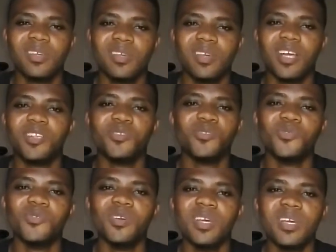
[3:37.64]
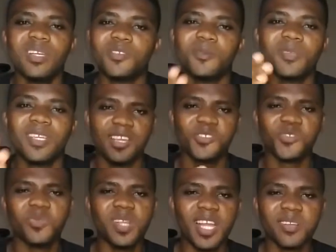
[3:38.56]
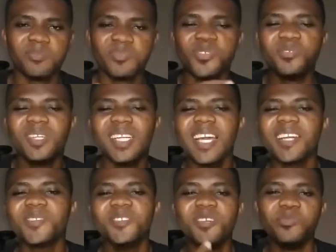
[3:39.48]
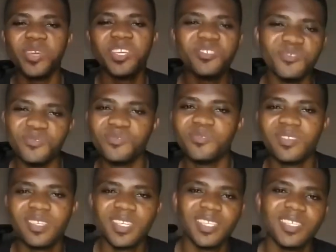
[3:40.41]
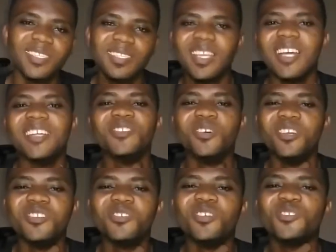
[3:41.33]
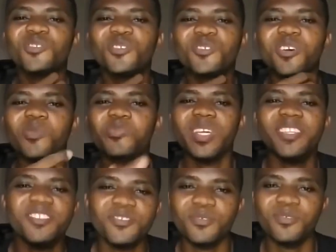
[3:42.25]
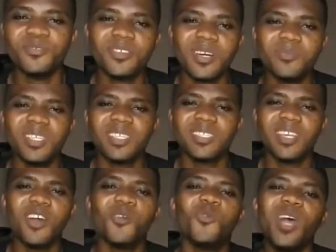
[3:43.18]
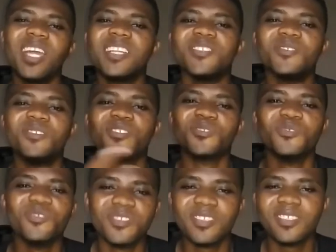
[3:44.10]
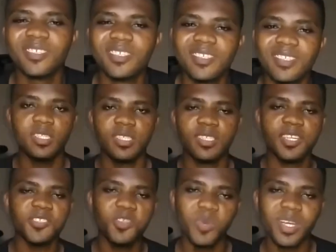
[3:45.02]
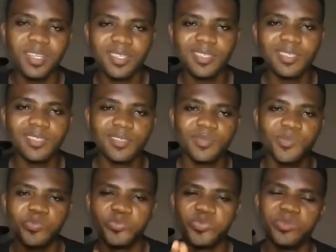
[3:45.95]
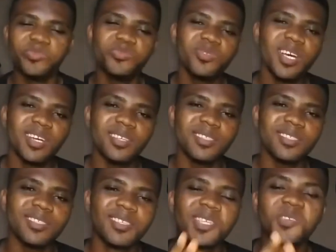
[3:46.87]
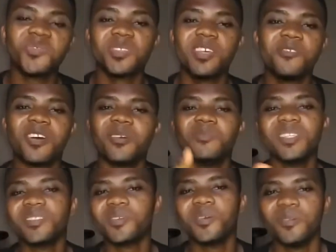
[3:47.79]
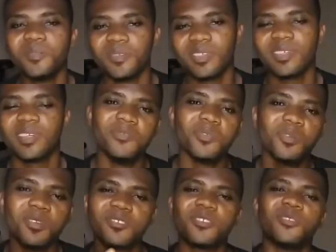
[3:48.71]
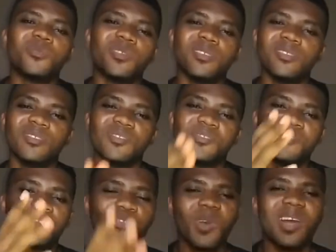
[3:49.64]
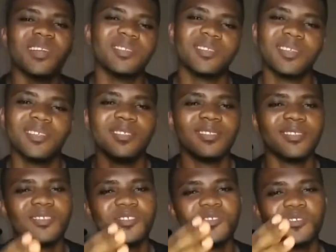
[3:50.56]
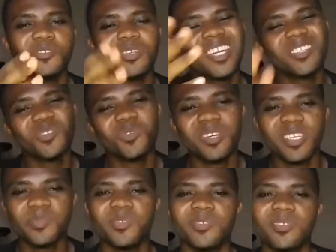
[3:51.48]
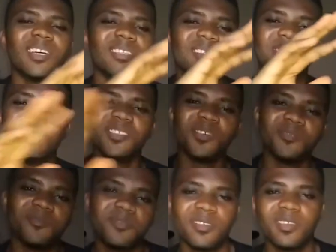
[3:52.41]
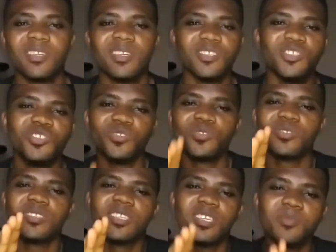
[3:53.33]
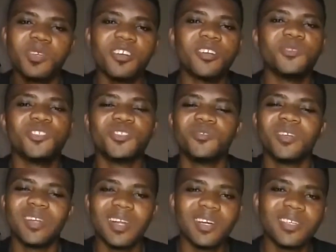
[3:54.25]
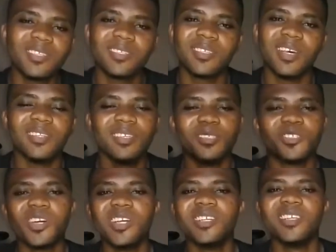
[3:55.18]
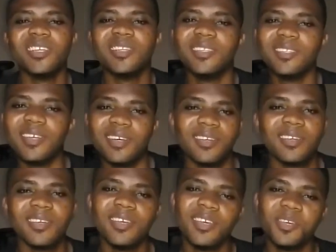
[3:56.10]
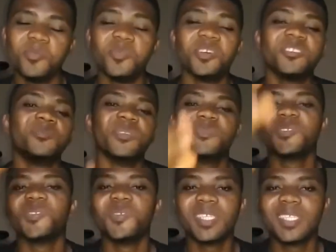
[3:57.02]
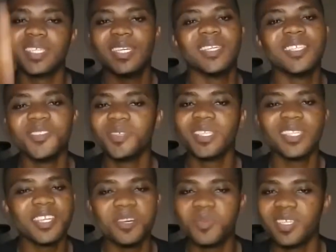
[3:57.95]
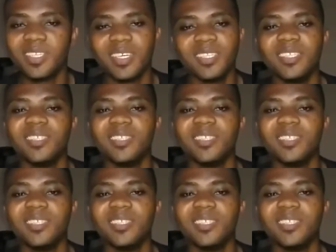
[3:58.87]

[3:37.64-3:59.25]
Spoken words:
I don't know. Sometimes I used to be like, bro, neck no dey pain you. Sister, is your throat not paining you? I mean, how wide is your throat? The next on my list is people that give several missed calls. If you call someone twice and you get no response, that is enough. You should keep calm, you should relax and then try again later. But some people don't care, they don't care about that.